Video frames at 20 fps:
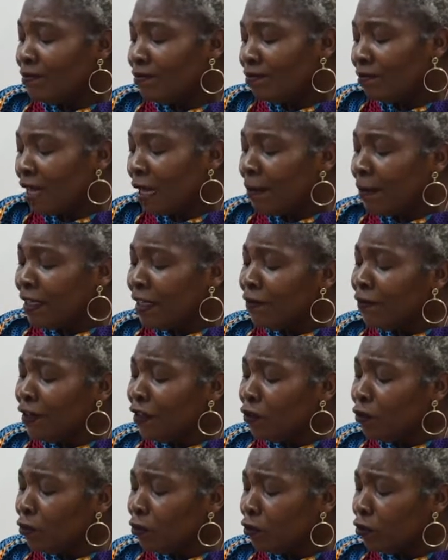I'm
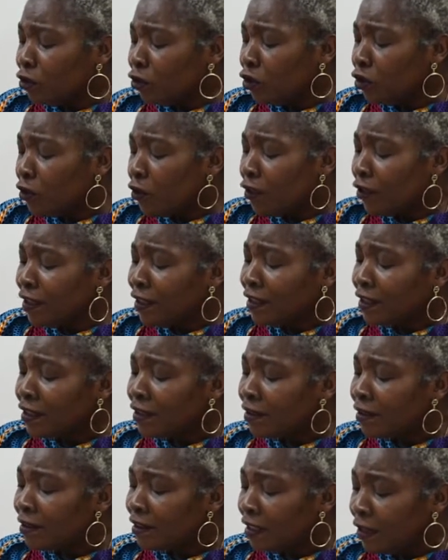giving you the
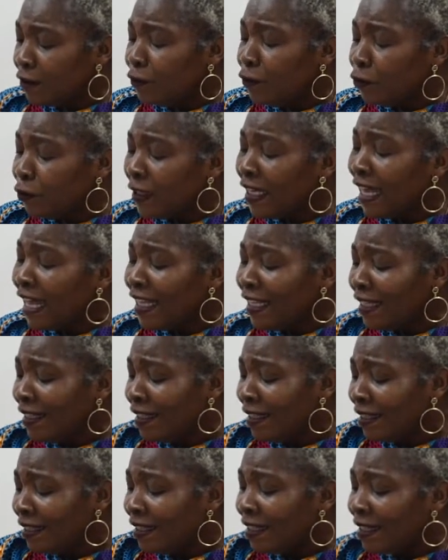choice. If you can
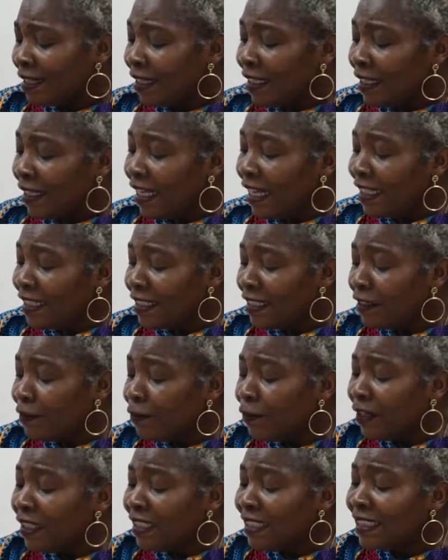get
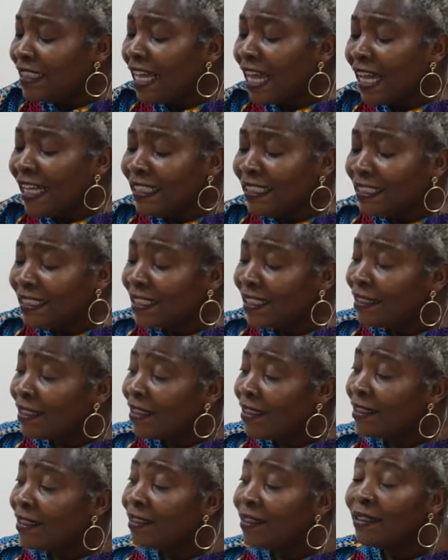different size,
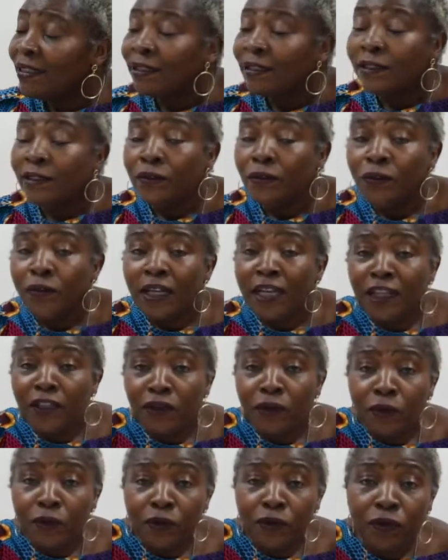you can
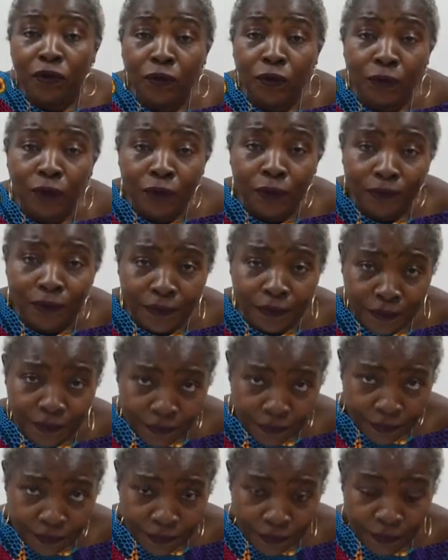go to
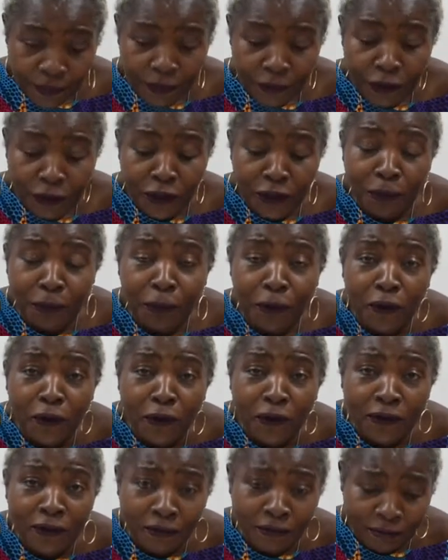the
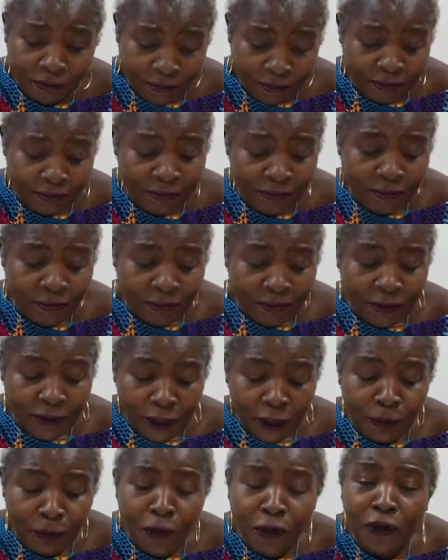
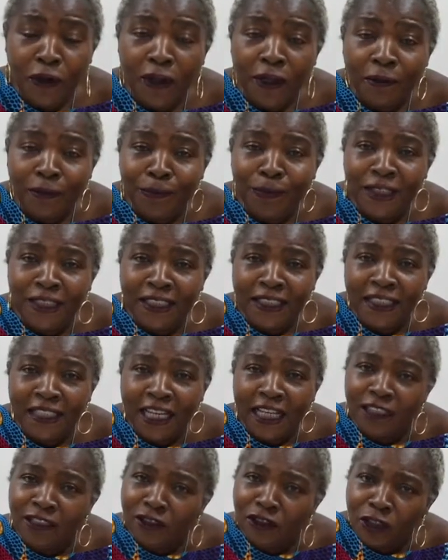smaller piece
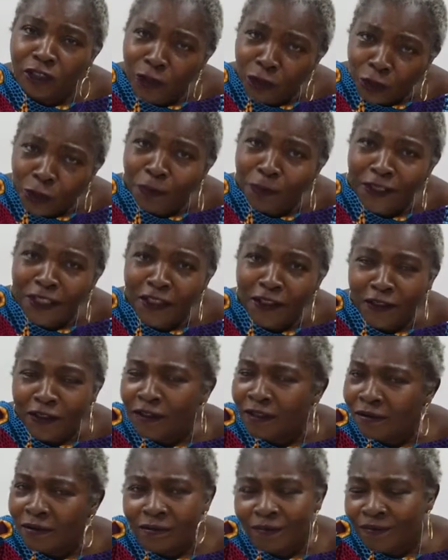and just too bigger.
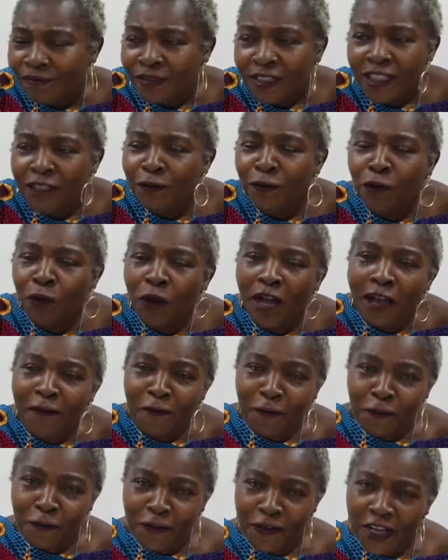If you have
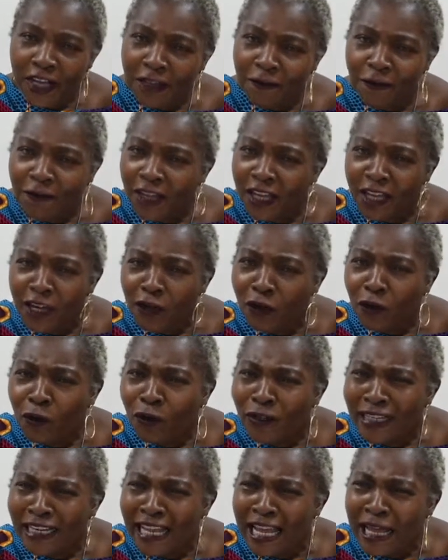a very
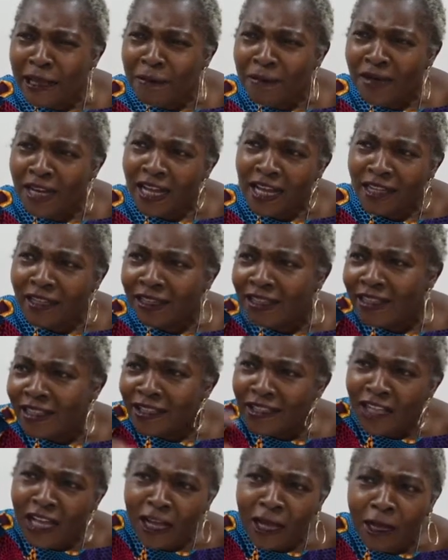long name like
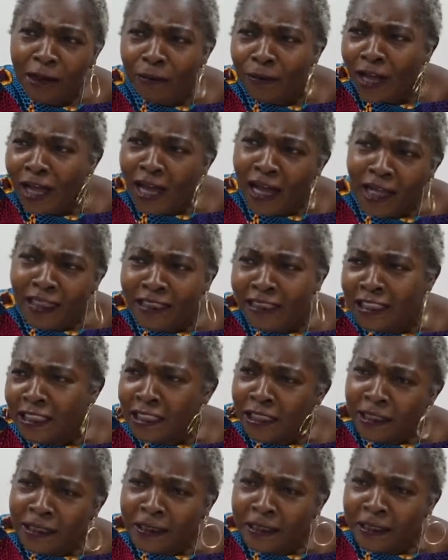Nabrati,